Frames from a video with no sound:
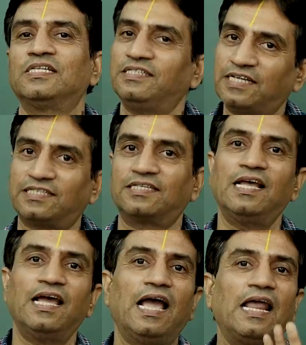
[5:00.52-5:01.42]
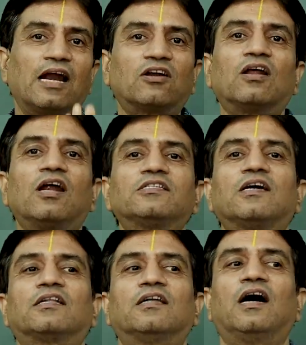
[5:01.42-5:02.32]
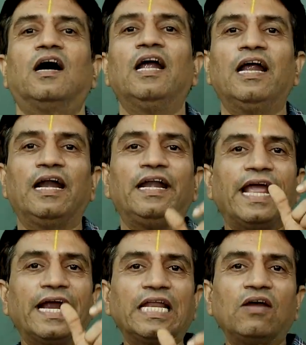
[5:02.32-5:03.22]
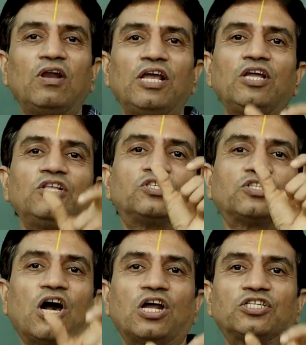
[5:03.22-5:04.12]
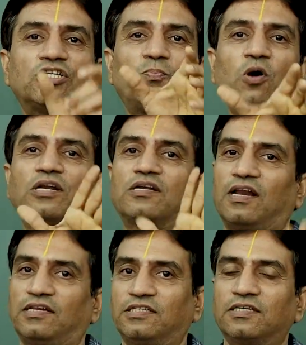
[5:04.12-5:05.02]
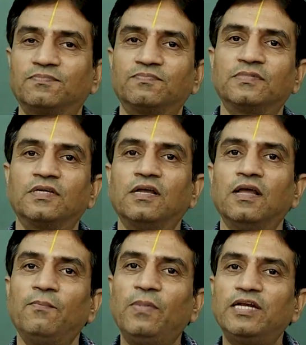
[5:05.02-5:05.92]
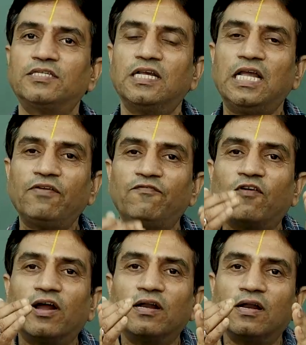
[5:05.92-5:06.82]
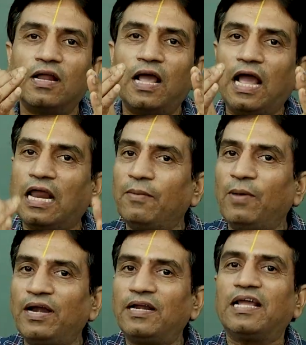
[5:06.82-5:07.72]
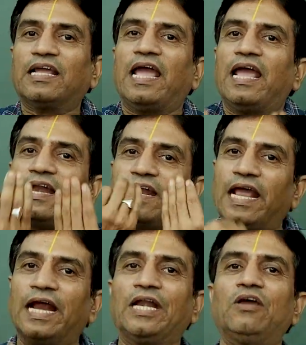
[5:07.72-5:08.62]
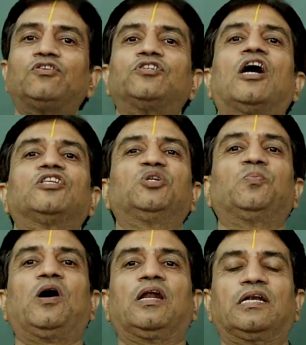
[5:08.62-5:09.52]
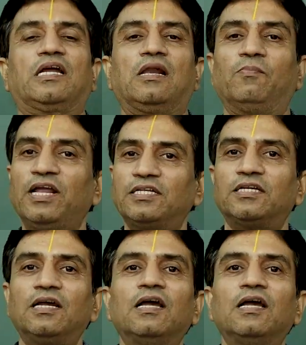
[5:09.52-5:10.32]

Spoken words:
Yes, electrons are the negatively charged particles means if one element gain negative charged particle means